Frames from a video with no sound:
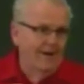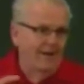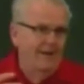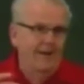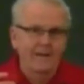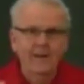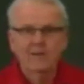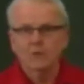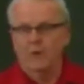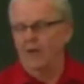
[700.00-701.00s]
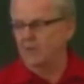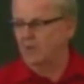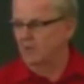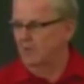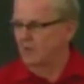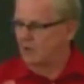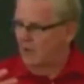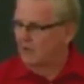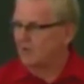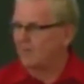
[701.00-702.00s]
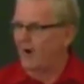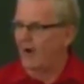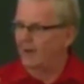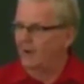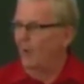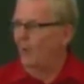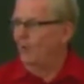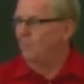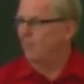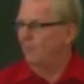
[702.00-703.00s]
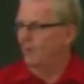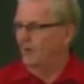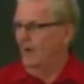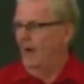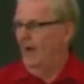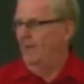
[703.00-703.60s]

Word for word: in his righteousness, justified and holy before God.